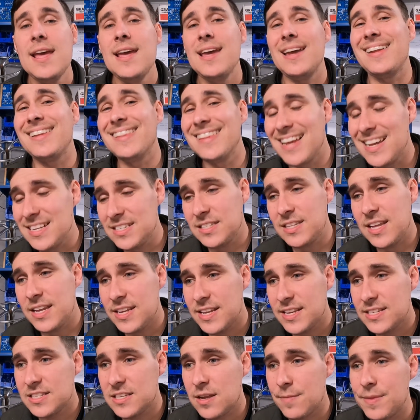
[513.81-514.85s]
unless they
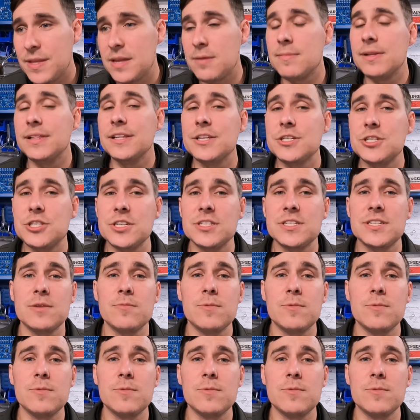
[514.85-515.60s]
did something malicious,